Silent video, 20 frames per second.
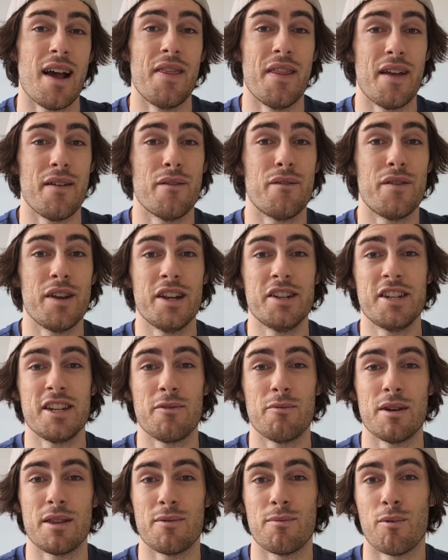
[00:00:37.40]
and then
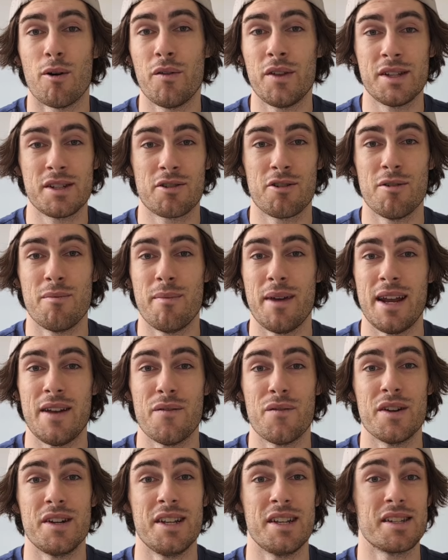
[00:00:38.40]
finishing with what this could mean
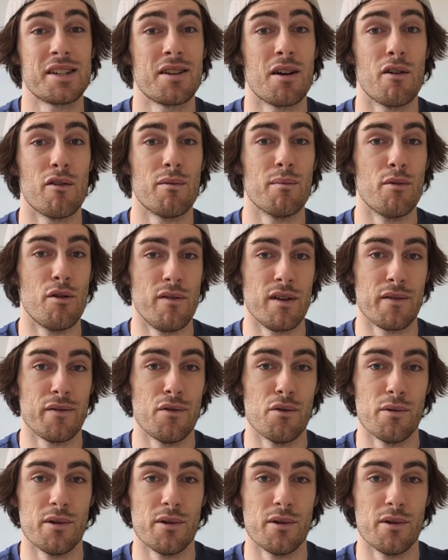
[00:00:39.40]
for disc golf moving